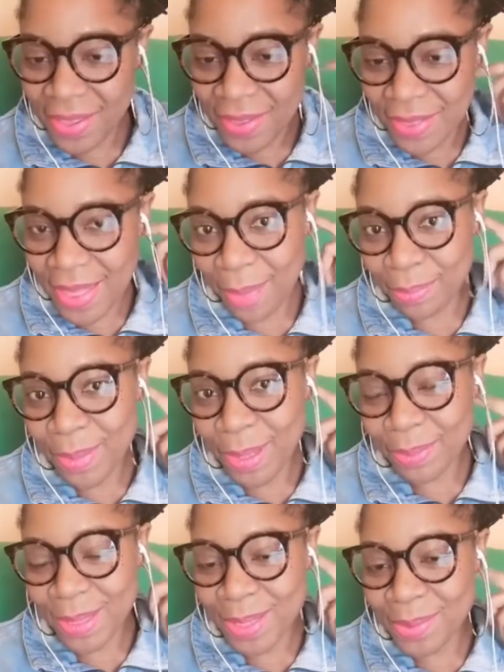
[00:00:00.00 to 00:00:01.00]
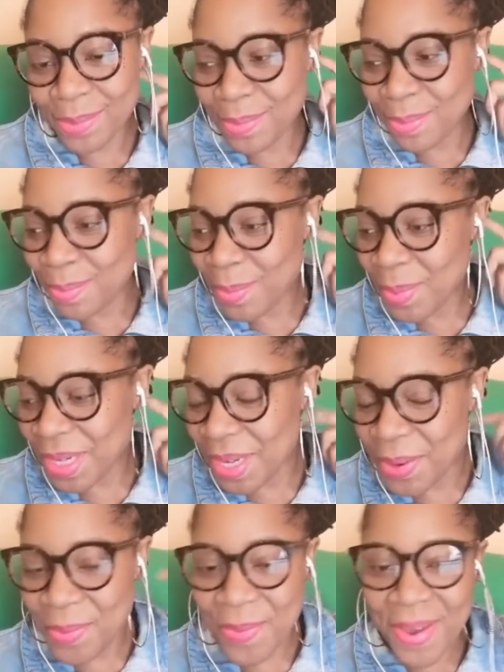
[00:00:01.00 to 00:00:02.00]
Laptop is
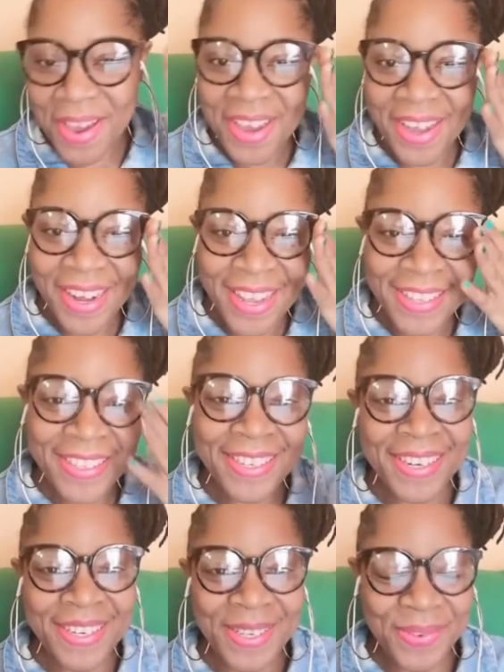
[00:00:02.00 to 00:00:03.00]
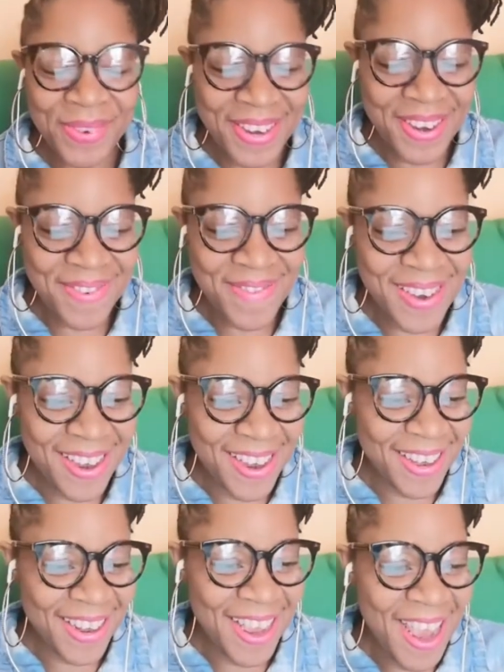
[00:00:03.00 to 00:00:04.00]
working weird, internet is working
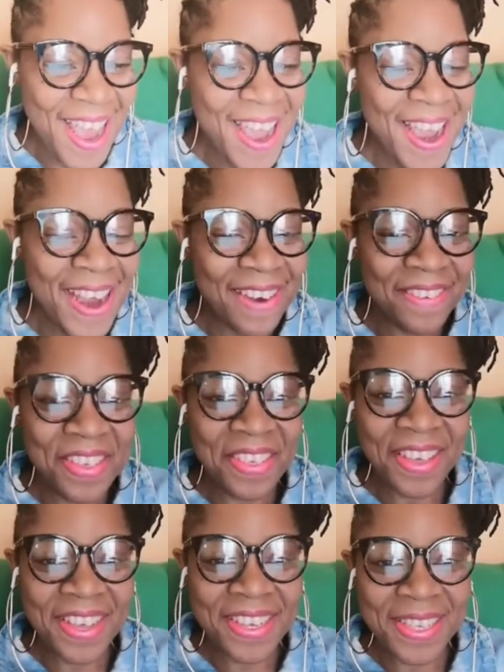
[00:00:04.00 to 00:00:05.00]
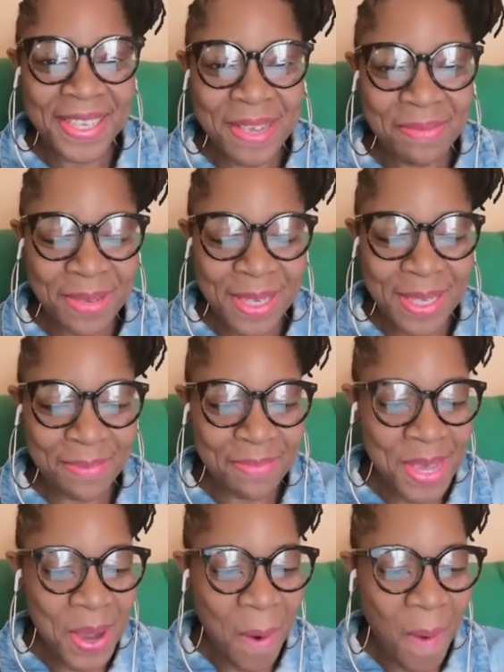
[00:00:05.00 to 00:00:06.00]
weird, everything seems to
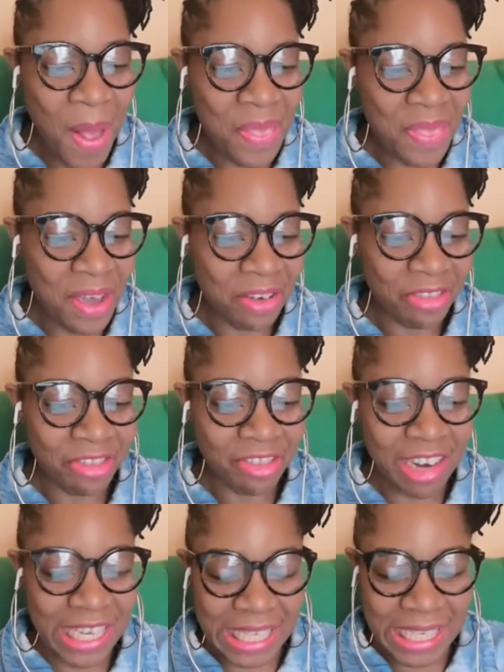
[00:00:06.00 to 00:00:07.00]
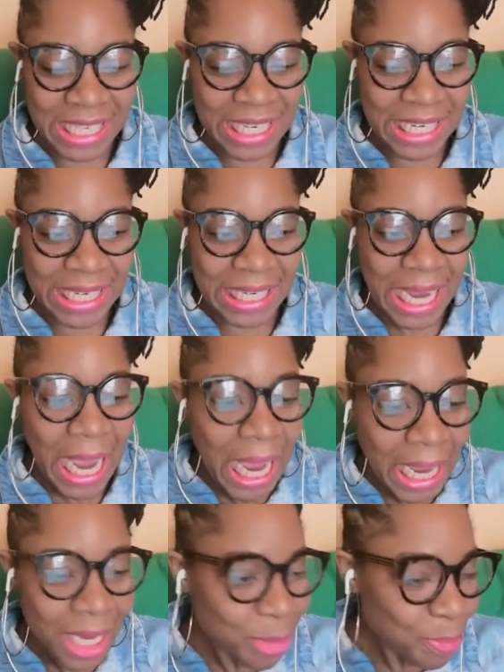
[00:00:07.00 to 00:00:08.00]
be on the fritz
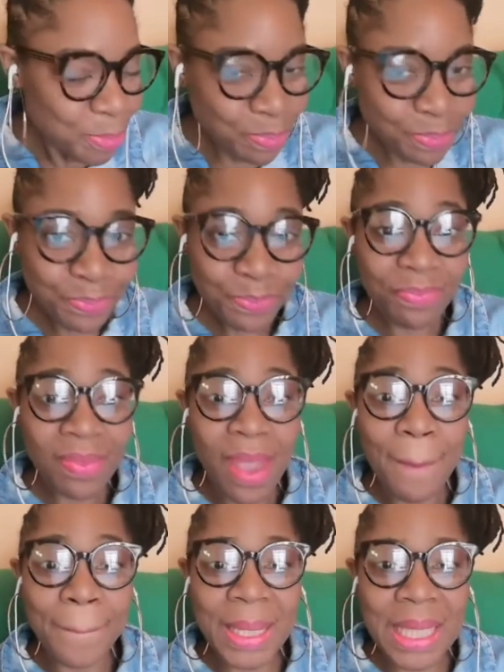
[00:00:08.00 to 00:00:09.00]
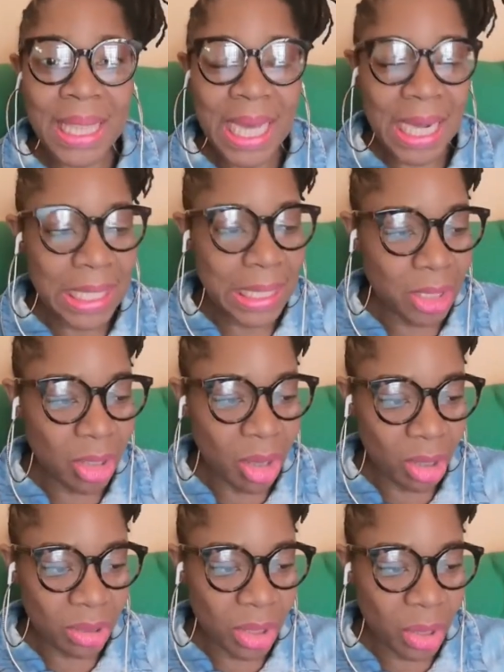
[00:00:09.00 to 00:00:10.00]
today. But that is
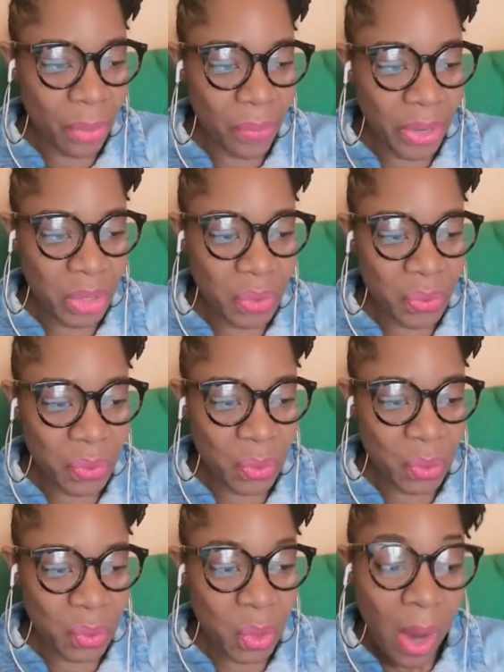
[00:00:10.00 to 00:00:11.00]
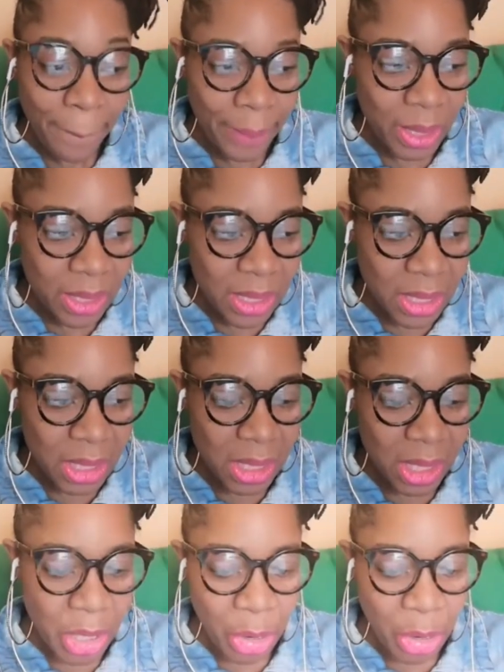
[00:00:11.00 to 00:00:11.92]
not going to stop us